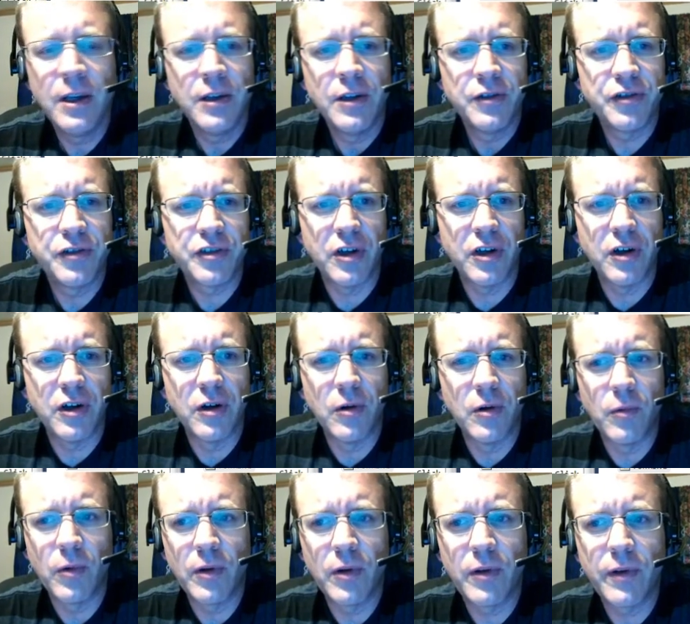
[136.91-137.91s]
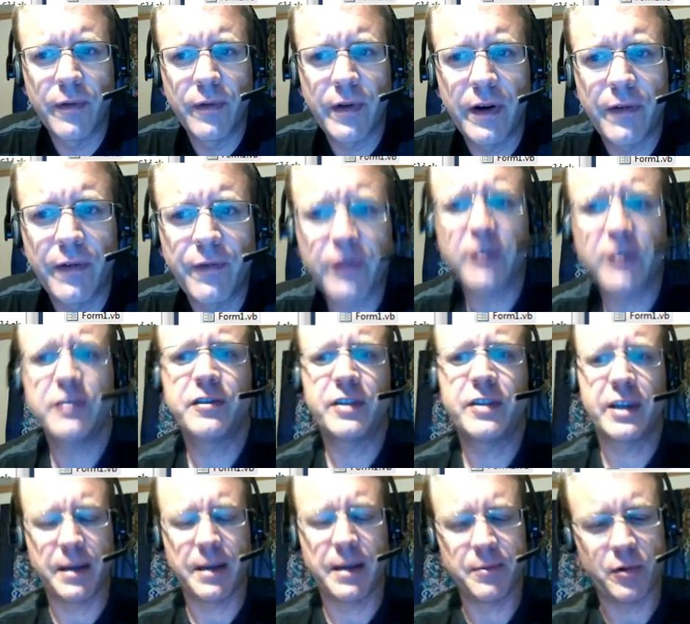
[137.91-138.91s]
So the very first
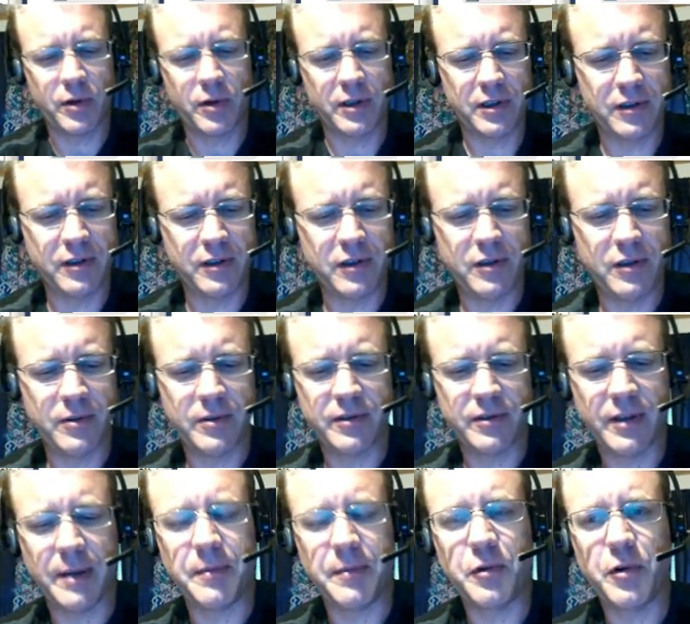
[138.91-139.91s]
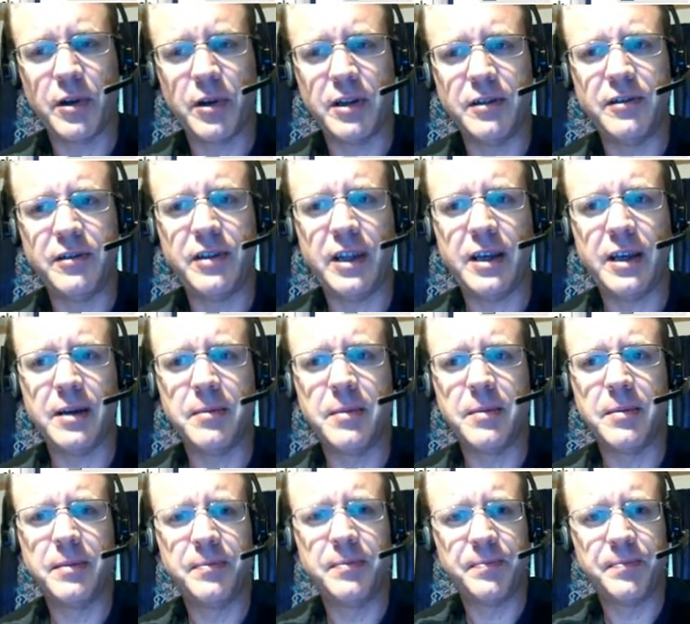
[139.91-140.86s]
thing I'm going to do is I'm going to dim